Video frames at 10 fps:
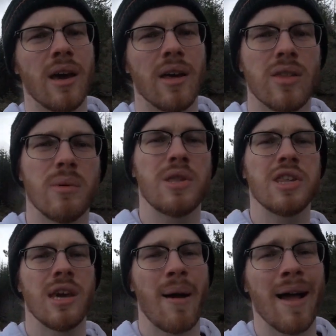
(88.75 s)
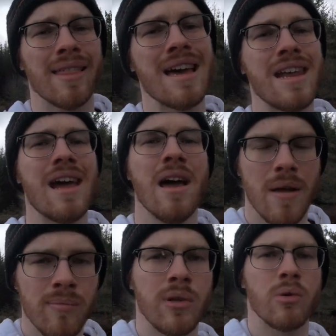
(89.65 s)
as they would say back then,
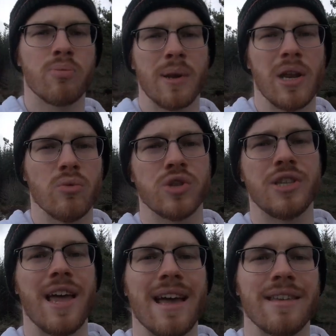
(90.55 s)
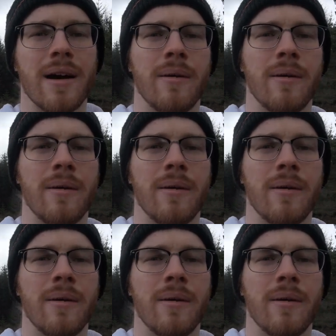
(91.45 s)
he was pronounced dead.